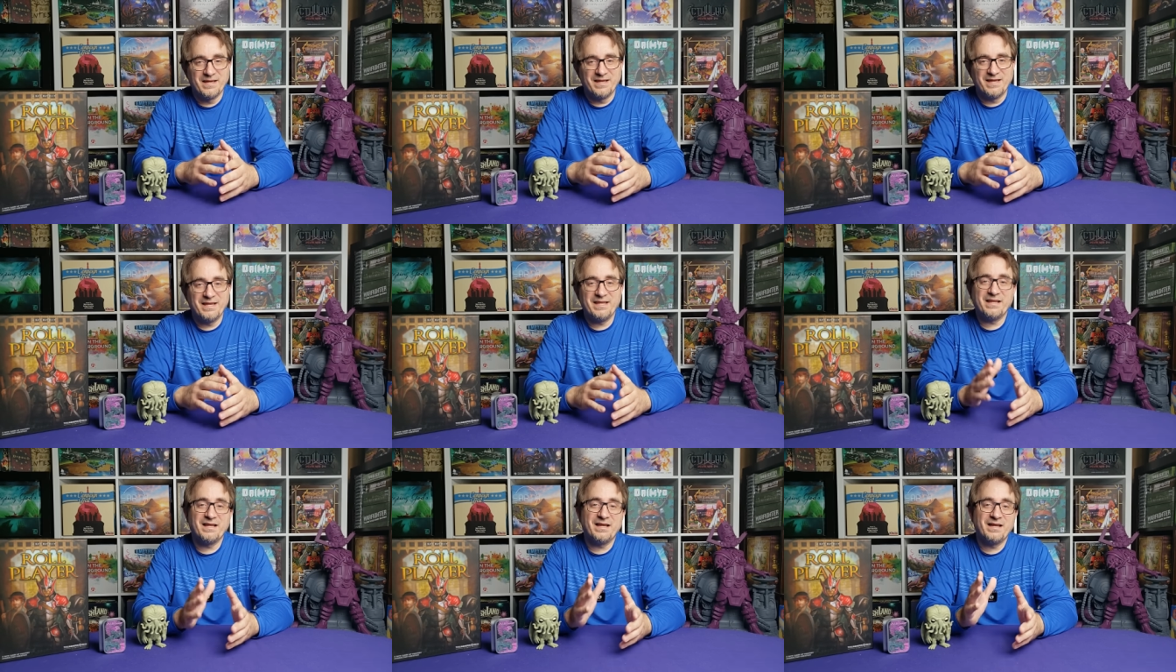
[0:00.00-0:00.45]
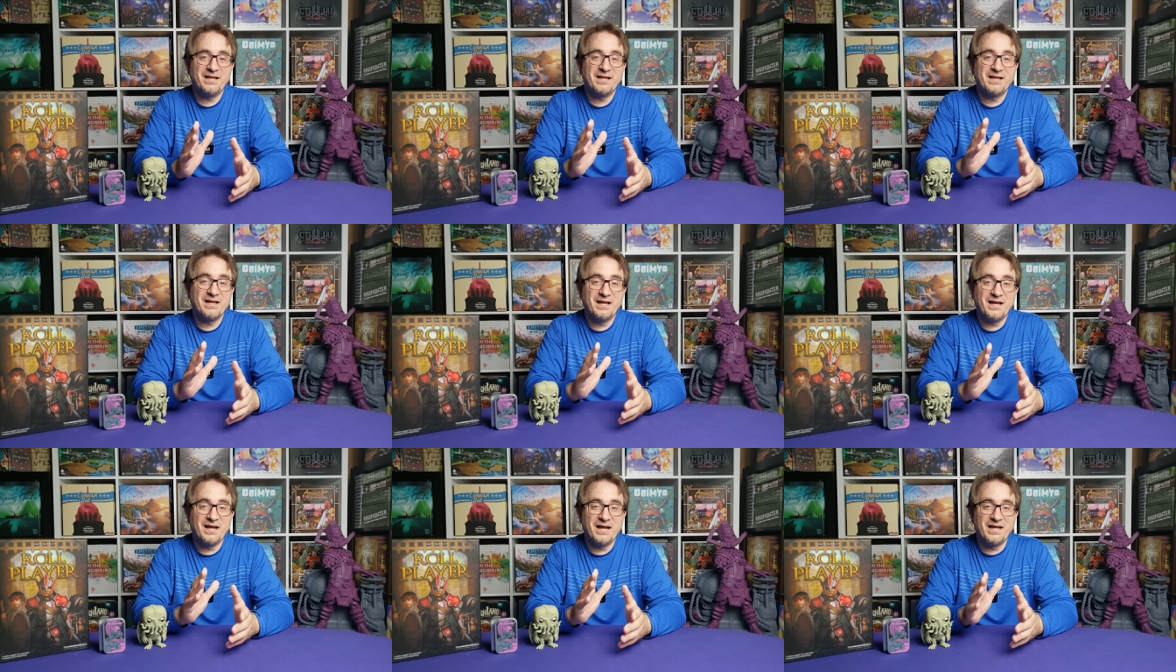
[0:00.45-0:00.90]
And
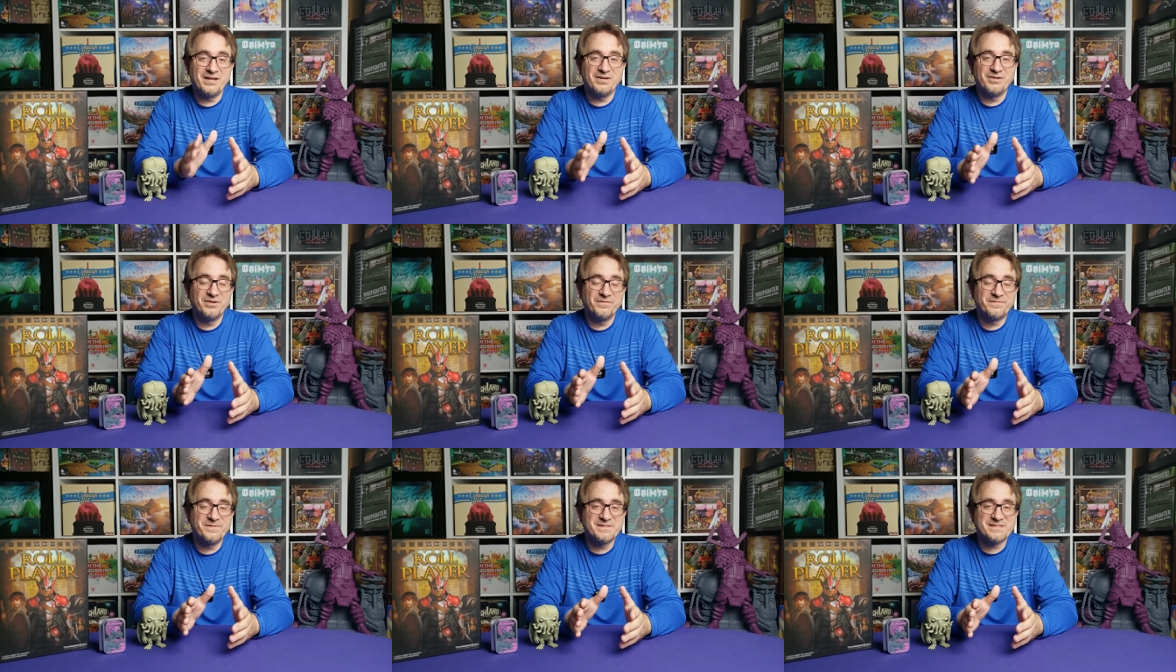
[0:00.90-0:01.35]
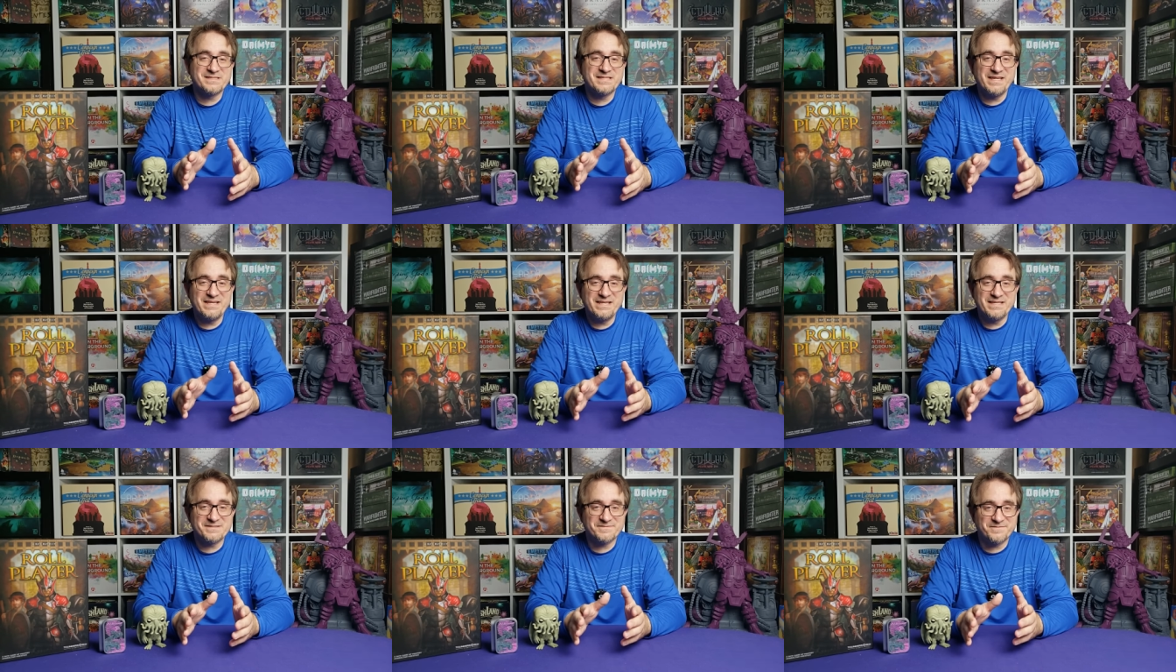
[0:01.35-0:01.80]
I don't know if you've
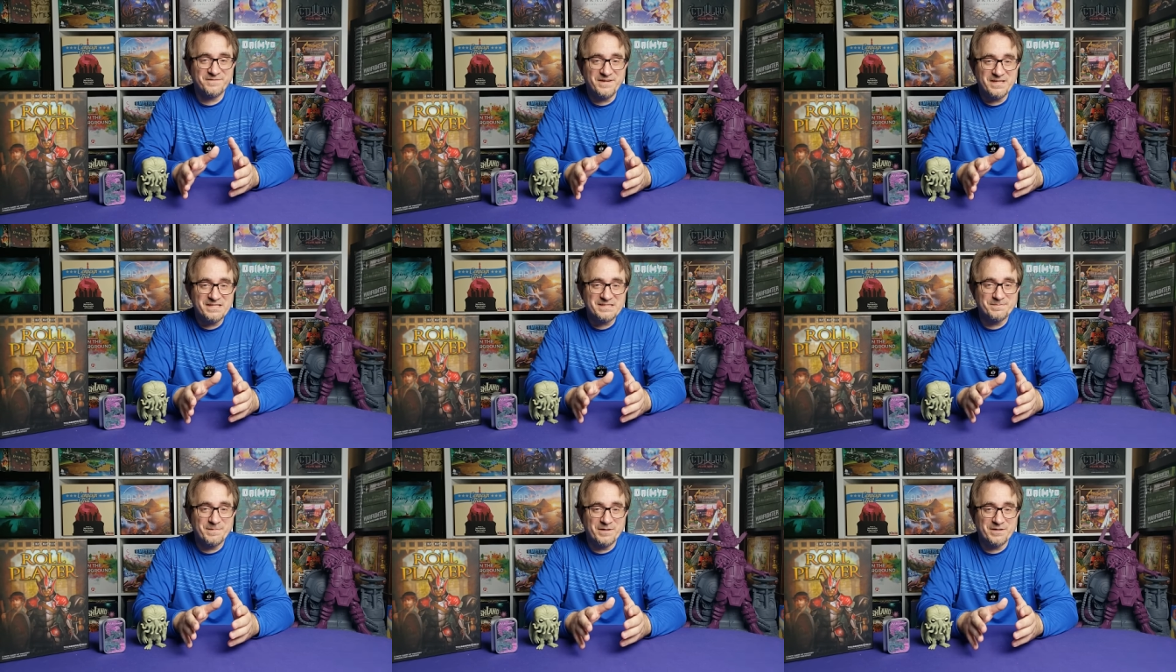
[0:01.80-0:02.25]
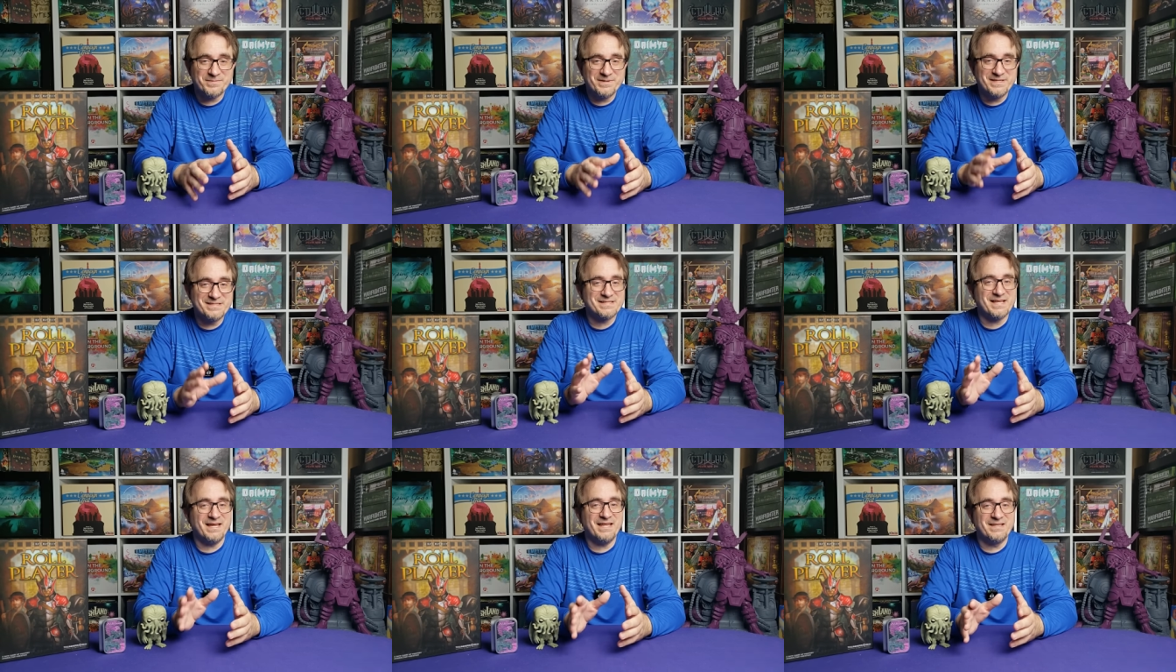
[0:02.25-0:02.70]
seen his Facebook, but
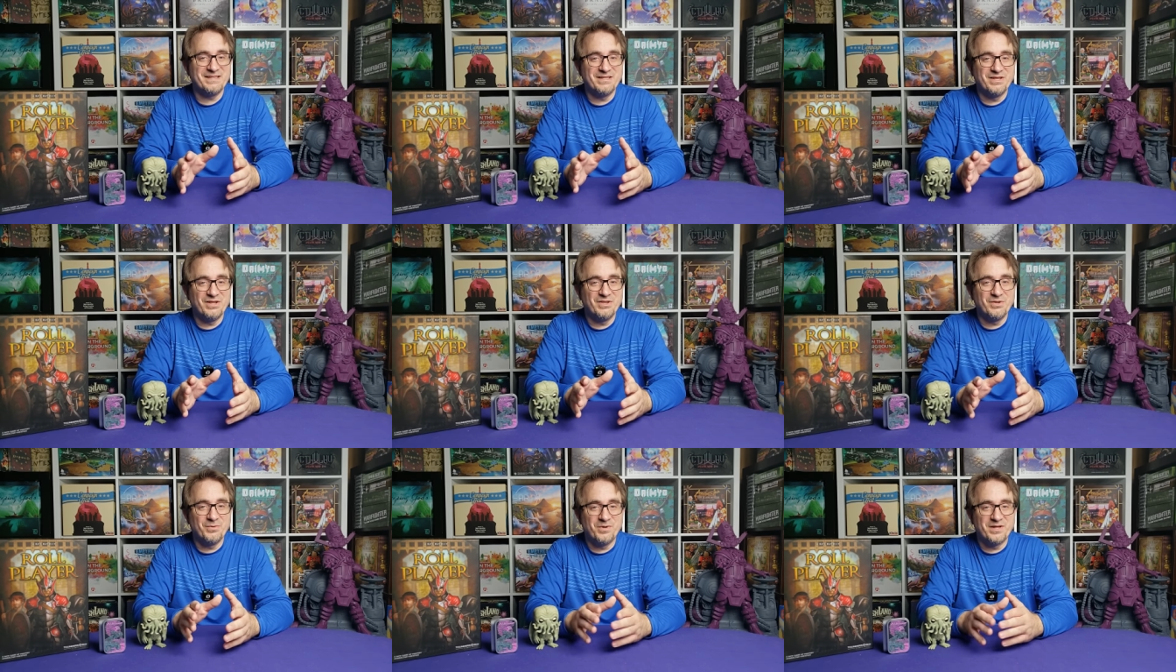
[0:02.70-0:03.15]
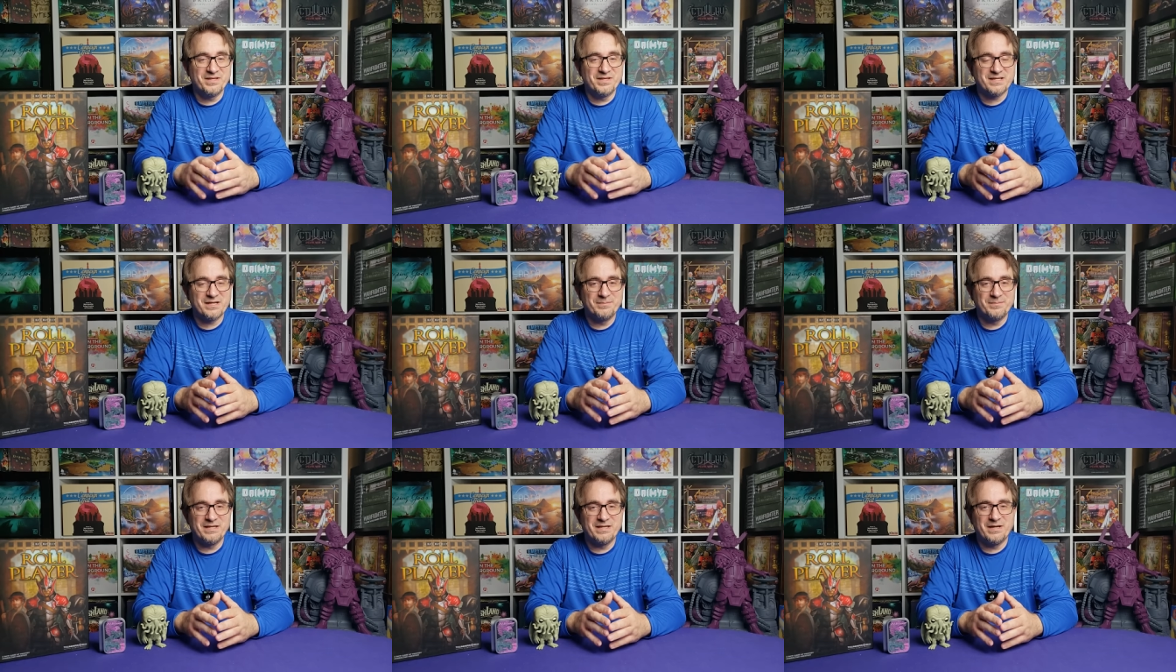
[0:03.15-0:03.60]
he's got another one
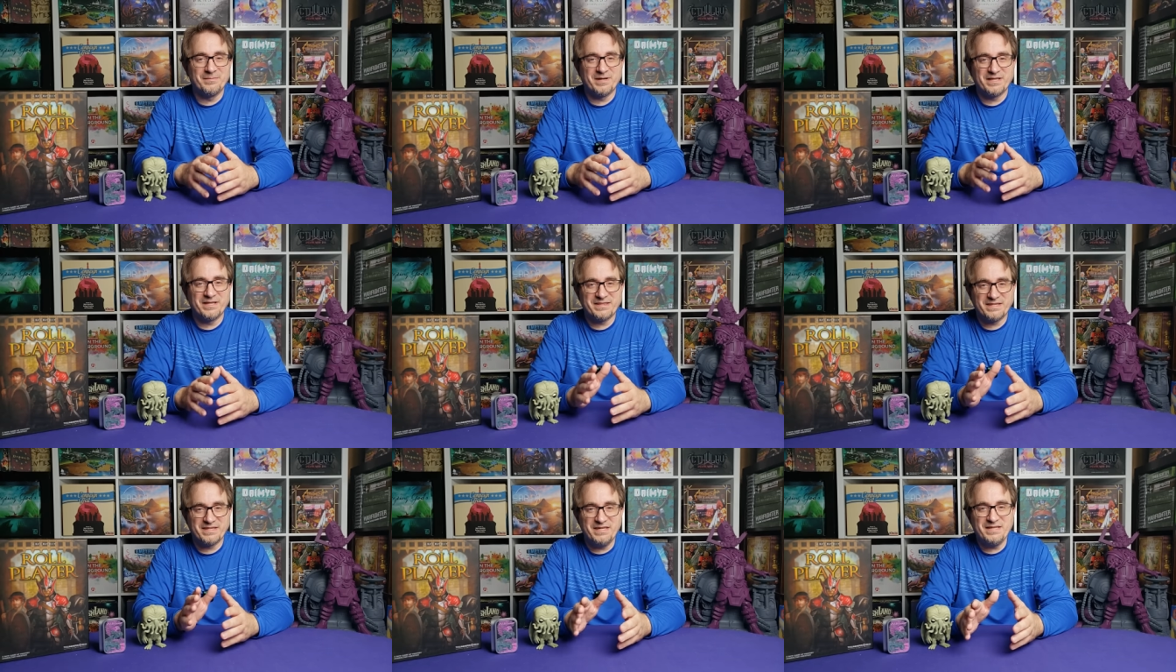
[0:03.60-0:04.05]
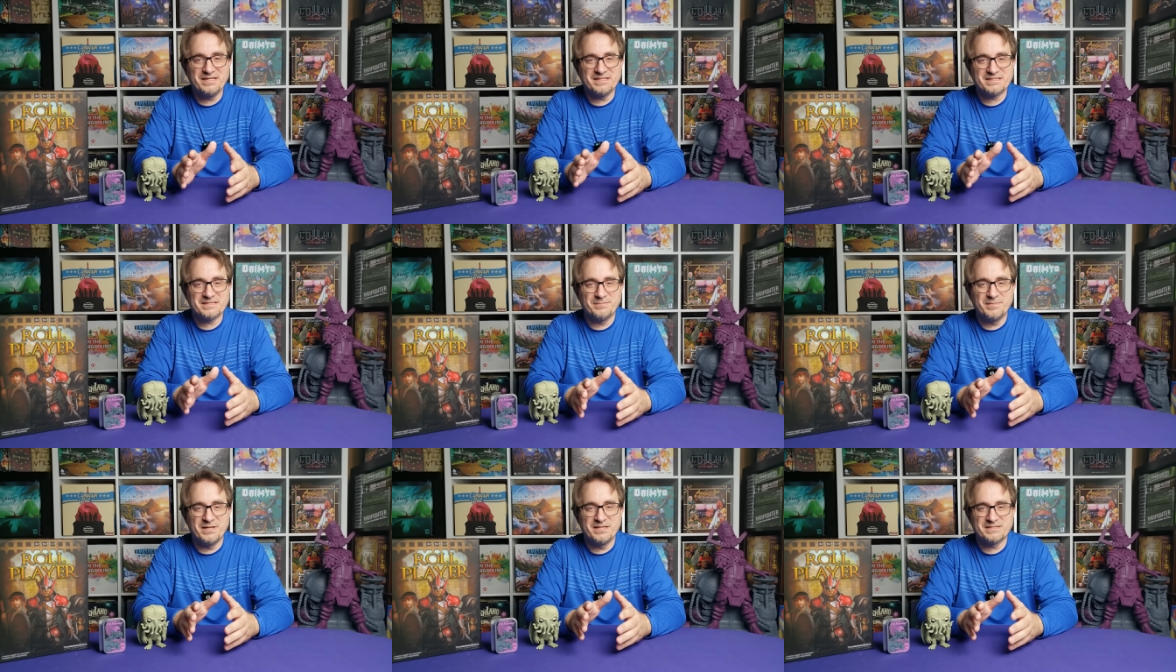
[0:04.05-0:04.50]
coming up. I think
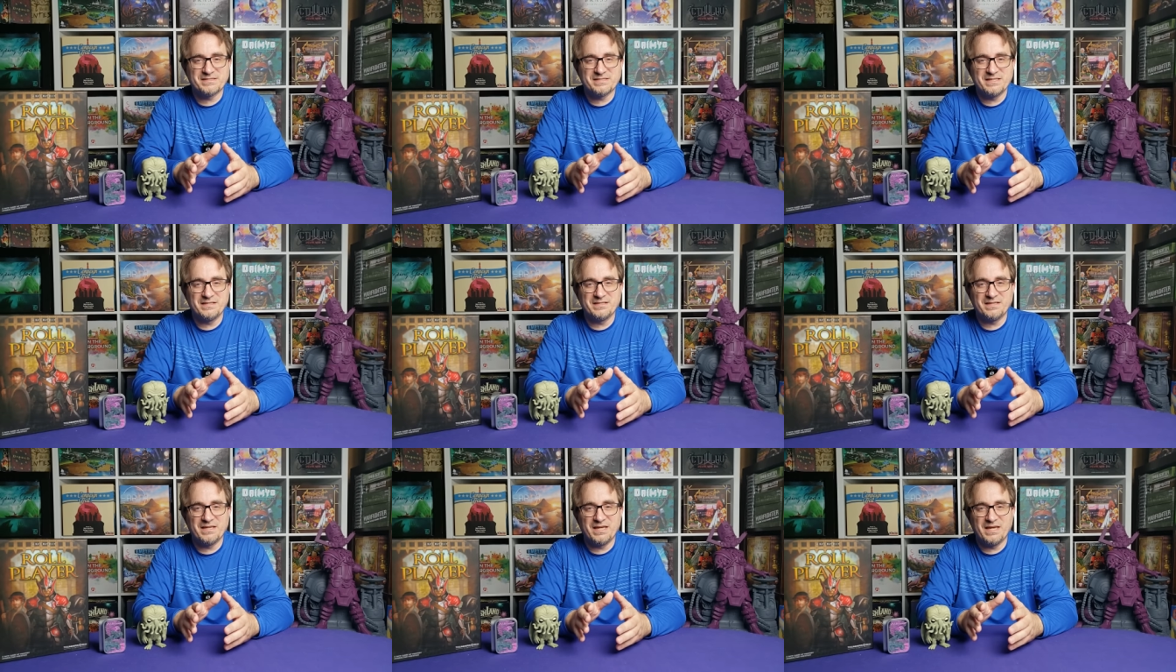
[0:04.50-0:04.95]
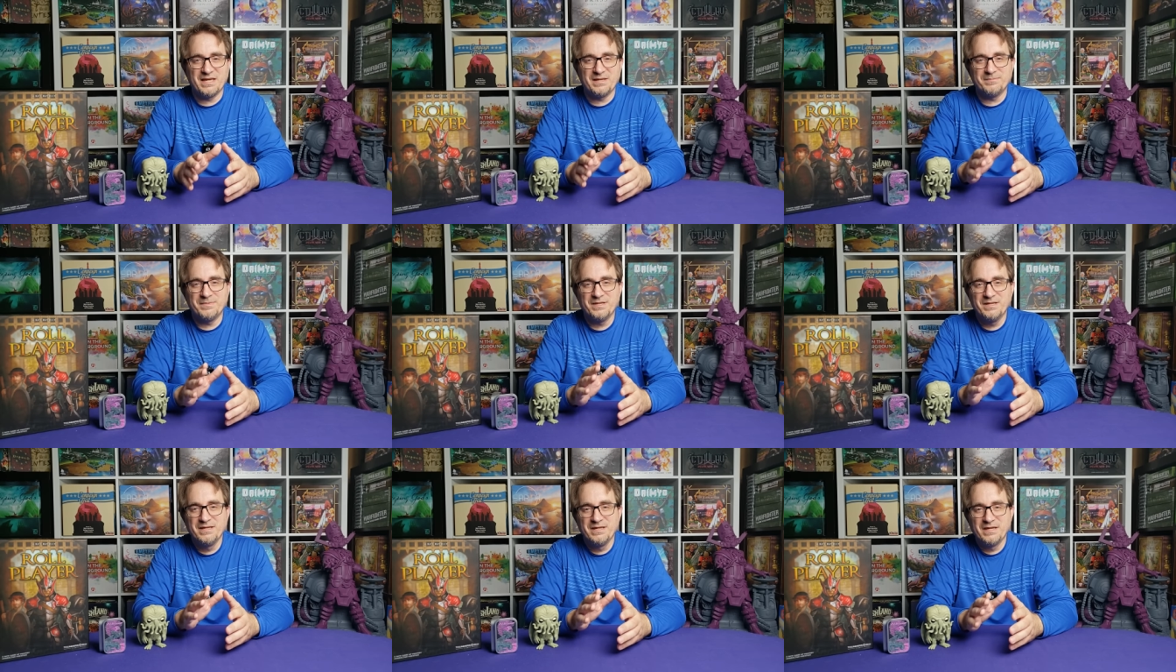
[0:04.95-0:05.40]
it's a Mint Tin
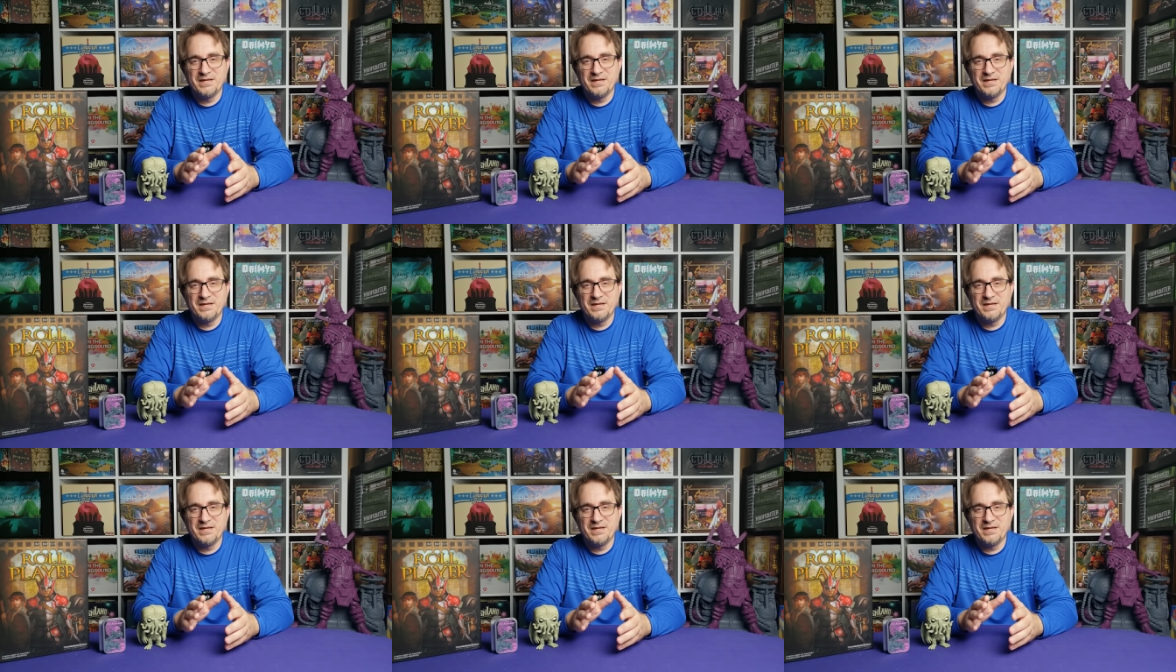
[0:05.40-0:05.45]
game.